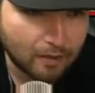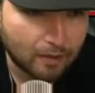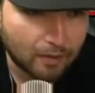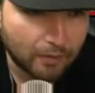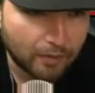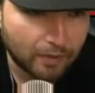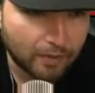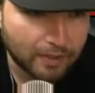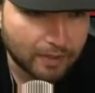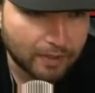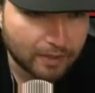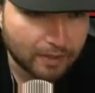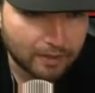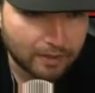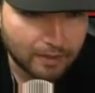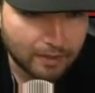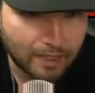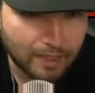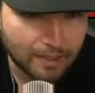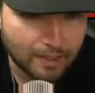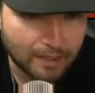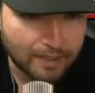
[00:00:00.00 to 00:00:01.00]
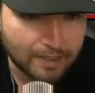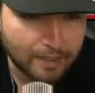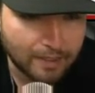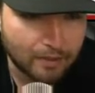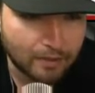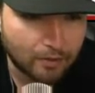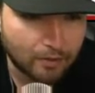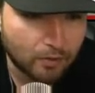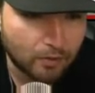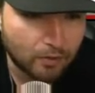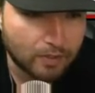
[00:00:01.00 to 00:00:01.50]
we can kind of take a
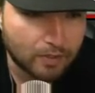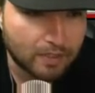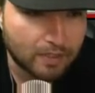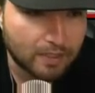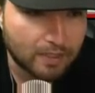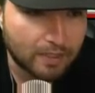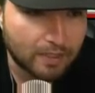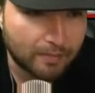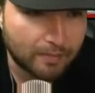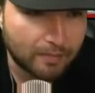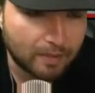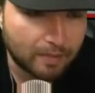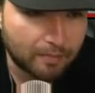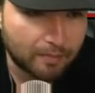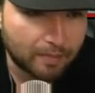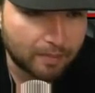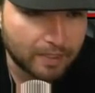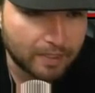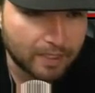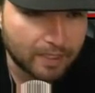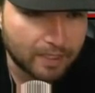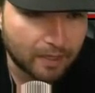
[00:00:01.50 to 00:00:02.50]
look. You can see he pitched out of the